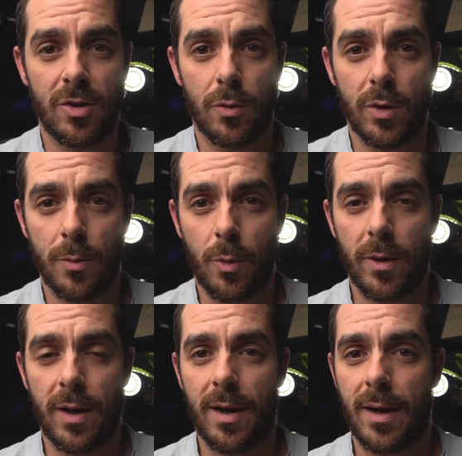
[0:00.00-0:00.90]
you're going to
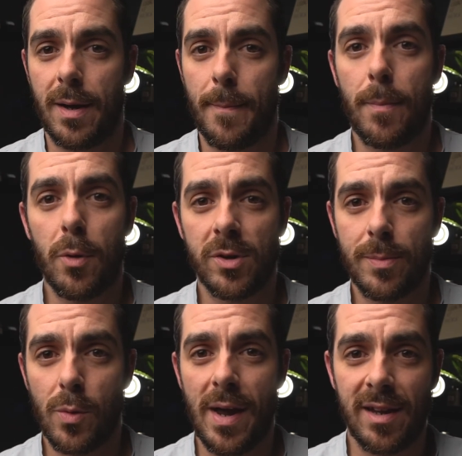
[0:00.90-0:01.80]
want a
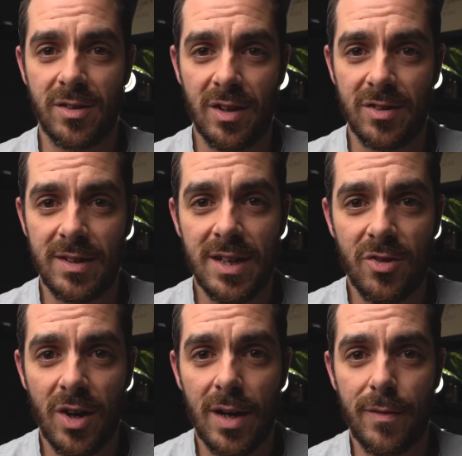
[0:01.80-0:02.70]
portable SSD
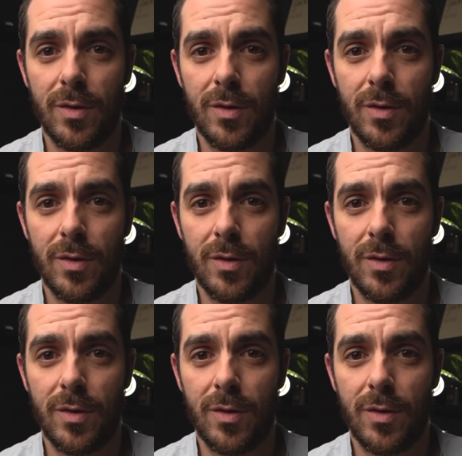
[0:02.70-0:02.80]
drive.